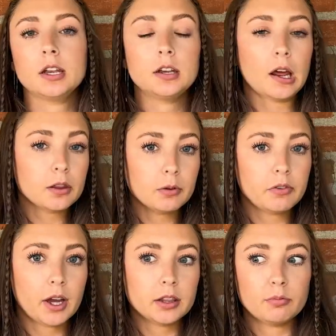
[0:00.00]
Now that we've
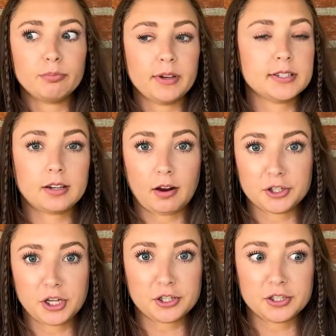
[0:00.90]
got the basic
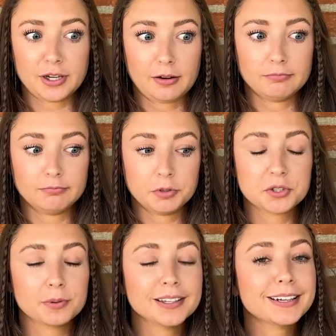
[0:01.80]
conjugation down,
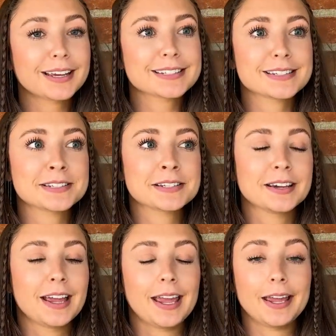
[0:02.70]
what's really nice is
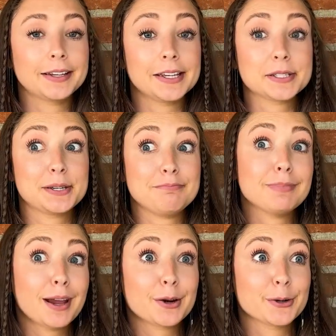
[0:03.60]
it doesn't
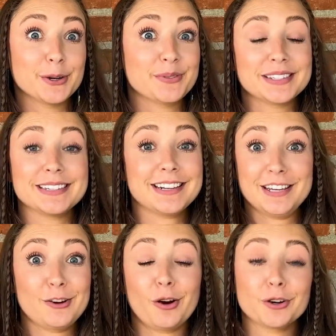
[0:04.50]
matter if it's an
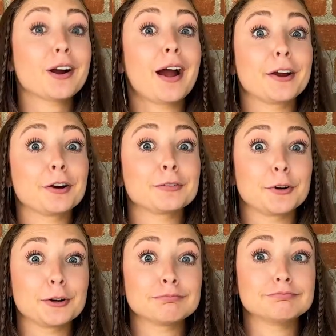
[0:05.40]
ER or IR
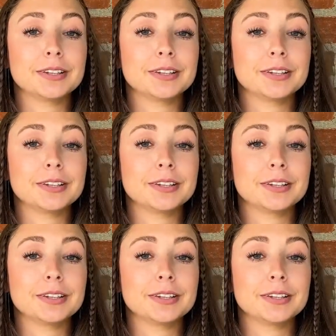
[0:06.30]
verb,